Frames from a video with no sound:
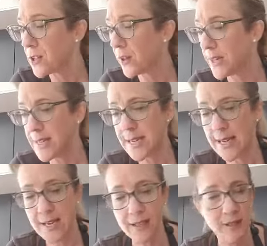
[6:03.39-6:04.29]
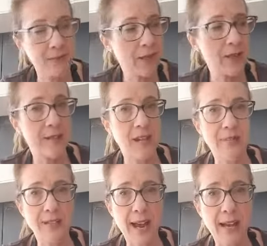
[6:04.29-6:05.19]
you're going to need:
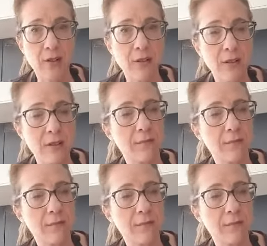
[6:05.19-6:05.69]
set of scales,